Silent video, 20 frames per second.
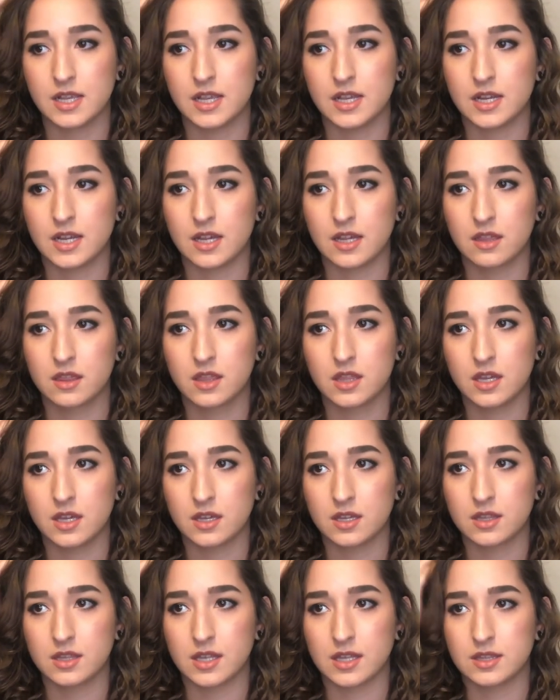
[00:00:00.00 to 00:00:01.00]
and I
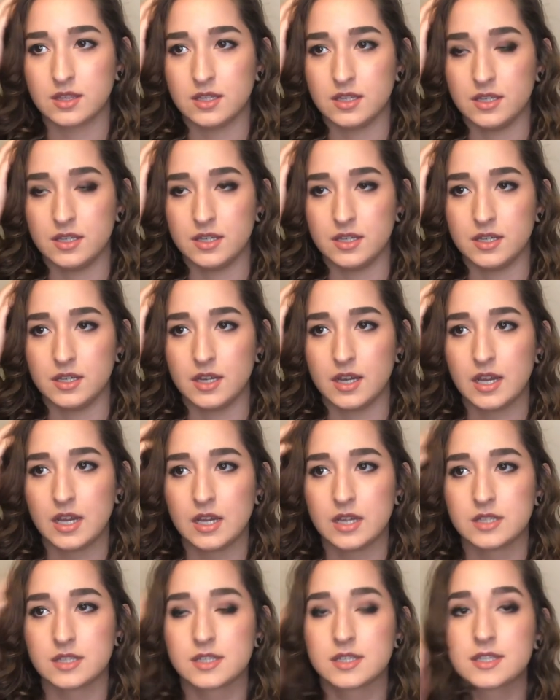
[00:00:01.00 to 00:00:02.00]
think that the
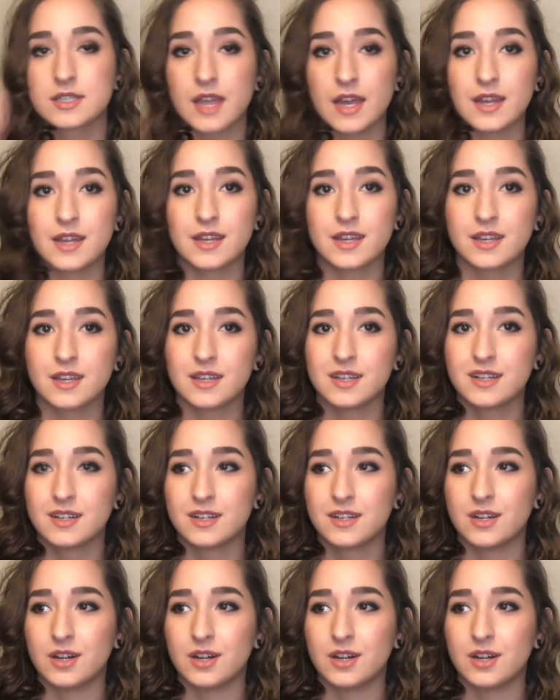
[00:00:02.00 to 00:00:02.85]
setting